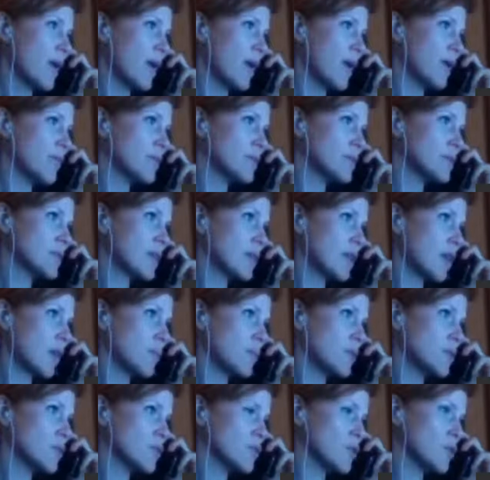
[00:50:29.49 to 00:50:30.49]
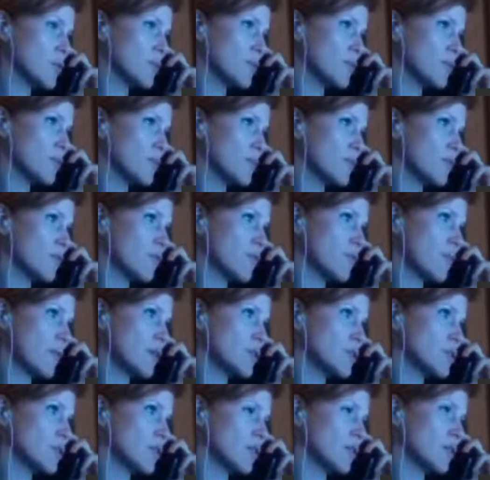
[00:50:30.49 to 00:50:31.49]
and this cannot be determined from the
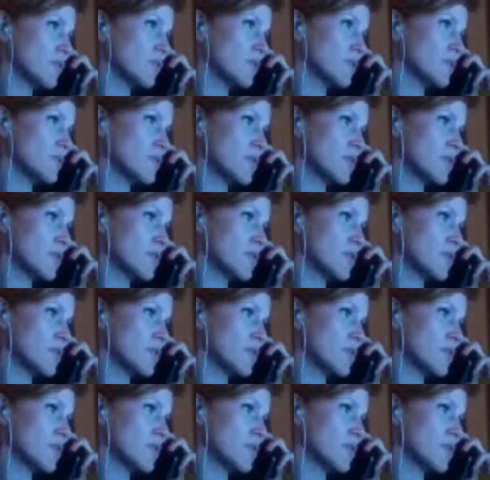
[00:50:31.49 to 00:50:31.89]
information given.